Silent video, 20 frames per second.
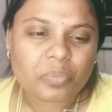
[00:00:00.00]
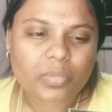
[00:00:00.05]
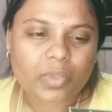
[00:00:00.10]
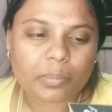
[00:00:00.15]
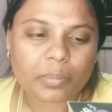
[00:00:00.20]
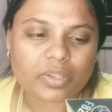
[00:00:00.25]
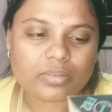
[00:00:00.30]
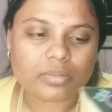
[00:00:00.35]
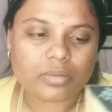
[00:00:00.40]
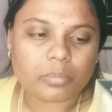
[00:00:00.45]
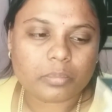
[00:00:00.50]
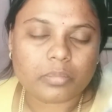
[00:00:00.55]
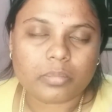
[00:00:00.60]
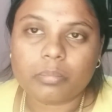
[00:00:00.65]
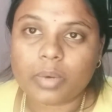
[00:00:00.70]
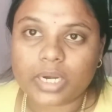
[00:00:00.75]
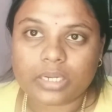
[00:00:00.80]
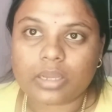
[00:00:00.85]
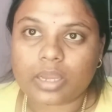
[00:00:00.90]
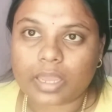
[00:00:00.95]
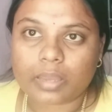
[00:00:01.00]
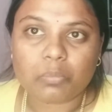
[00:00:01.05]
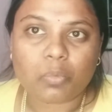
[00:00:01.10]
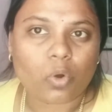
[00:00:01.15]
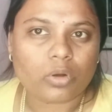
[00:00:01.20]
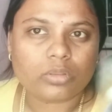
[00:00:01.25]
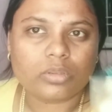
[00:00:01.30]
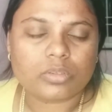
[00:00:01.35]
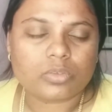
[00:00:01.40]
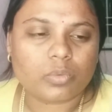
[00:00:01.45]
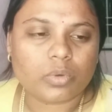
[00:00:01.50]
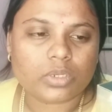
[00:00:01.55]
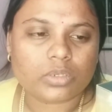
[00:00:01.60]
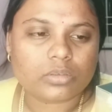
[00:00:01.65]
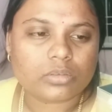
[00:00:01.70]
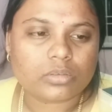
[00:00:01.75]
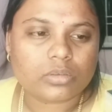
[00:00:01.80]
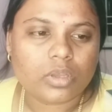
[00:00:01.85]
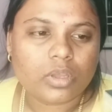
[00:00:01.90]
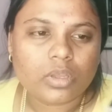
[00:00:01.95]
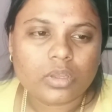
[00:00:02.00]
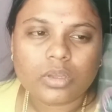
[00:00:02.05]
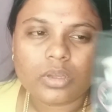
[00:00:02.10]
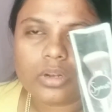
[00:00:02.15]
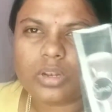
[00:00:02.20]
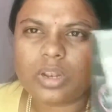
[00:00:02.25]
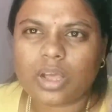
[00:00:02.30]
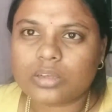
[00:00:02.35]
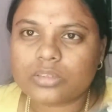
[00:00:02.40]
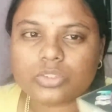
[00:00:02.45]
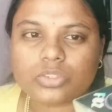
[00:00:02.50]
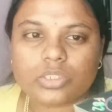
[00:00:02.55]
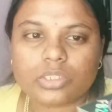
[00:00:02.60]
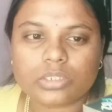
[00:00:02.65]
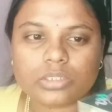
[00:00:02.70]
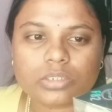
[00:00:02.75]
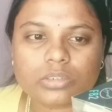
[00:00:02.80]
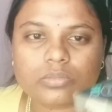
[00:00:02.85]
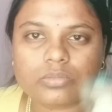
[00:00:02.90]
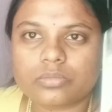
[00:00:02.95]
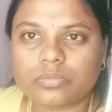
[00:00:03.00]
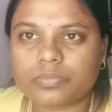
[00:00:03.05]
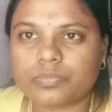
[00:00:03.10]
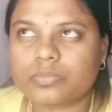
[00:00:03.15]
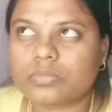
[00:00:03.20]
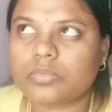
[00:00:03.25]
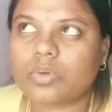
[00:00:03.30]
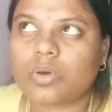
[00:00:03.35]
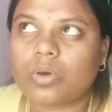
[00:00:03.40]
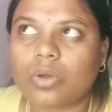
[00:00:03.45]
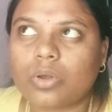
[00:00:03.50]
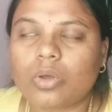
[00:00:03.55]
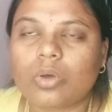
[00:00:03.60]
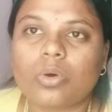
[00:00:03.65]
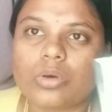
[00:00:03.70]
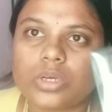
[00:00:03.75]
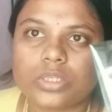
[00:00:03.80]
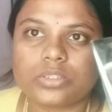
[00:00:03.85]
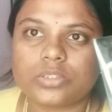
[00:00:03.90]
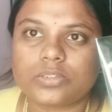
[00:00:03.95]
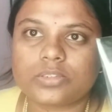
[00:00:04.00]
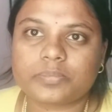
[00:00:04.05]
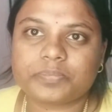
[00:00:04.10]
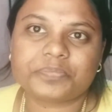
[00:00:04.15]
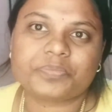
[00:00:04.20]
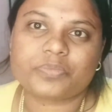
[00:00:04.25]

but I bought this one last year August.